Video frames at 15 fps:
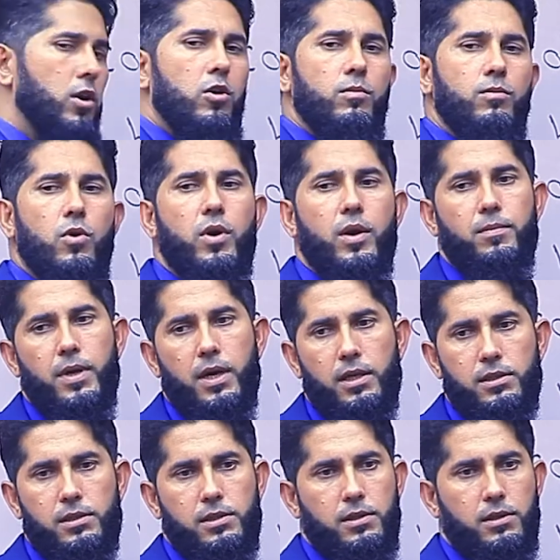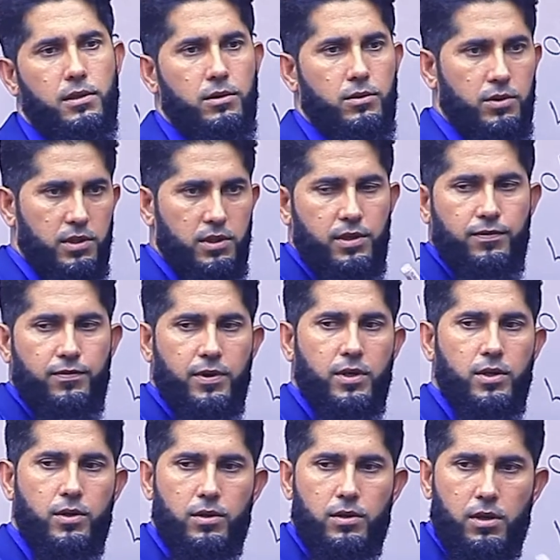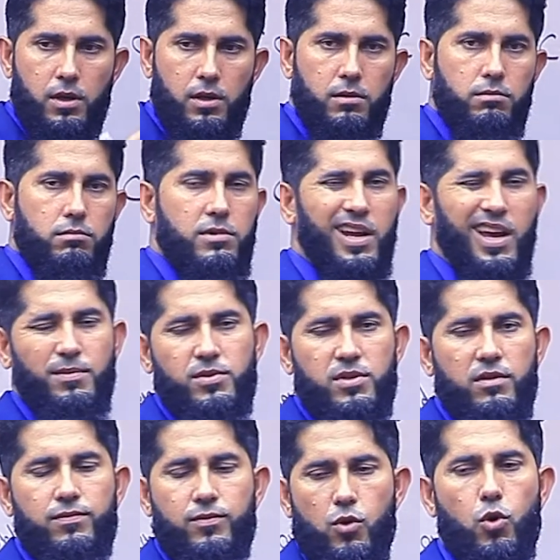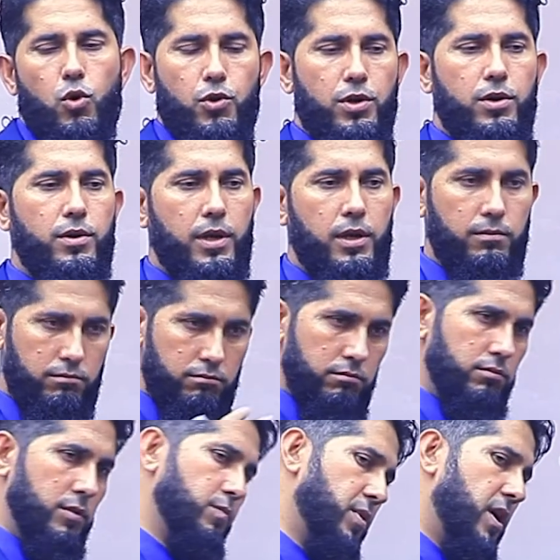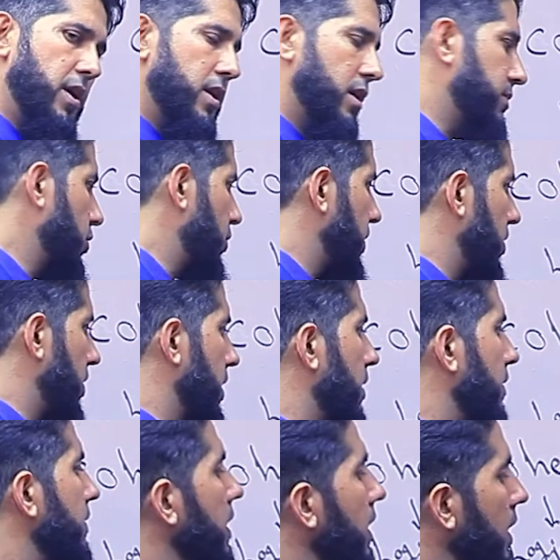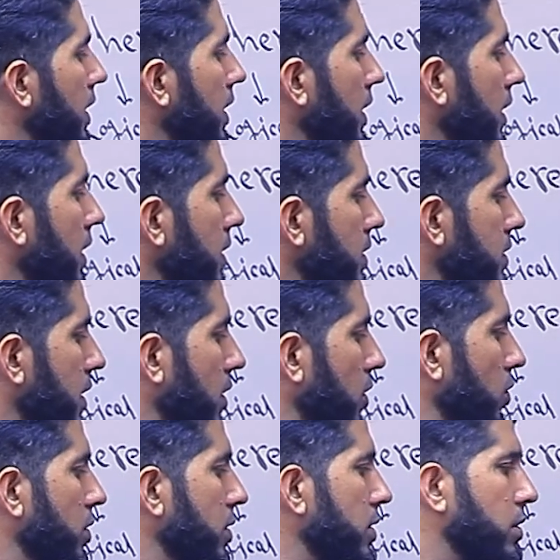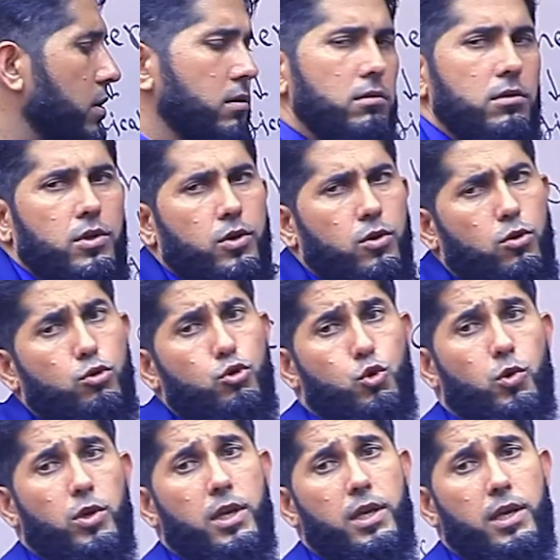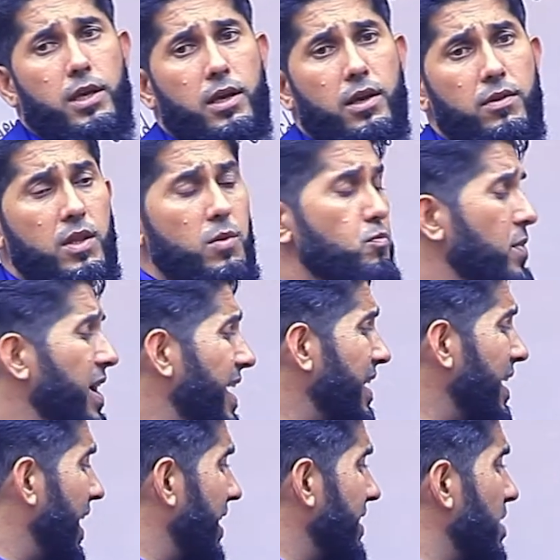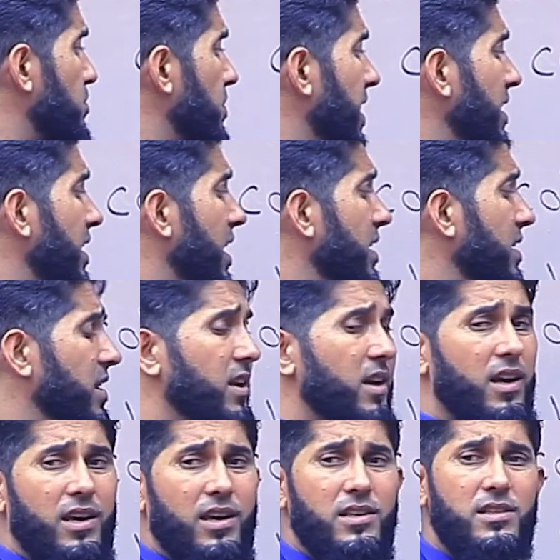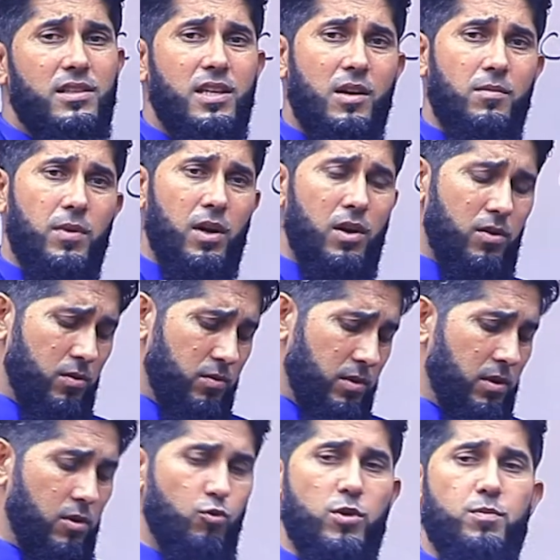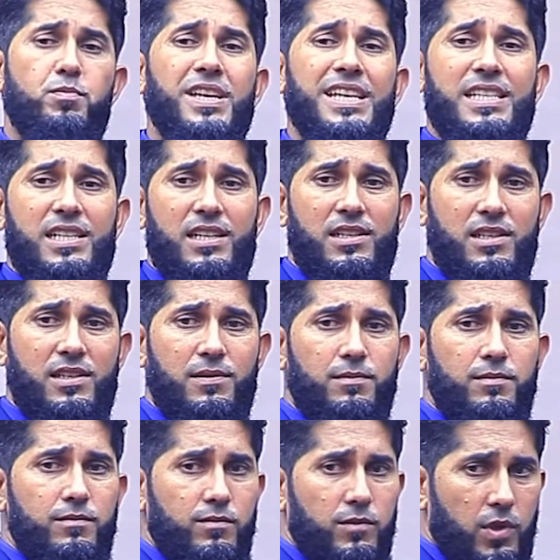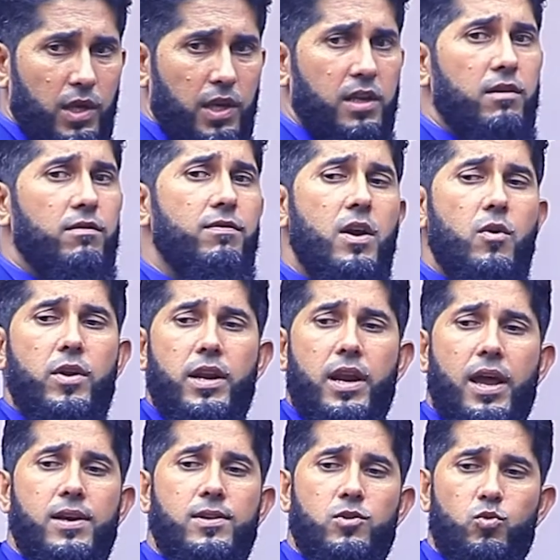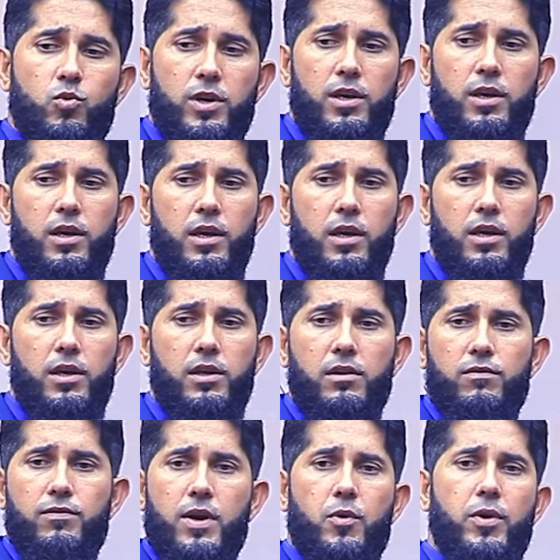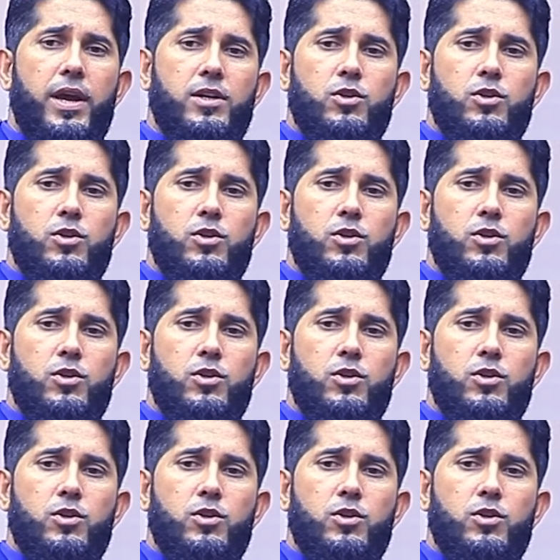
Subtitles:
know more about, you know, the different types of order in the body of a paragraph. So usually, in the main idea is somehow repeated in a very nice way, in a very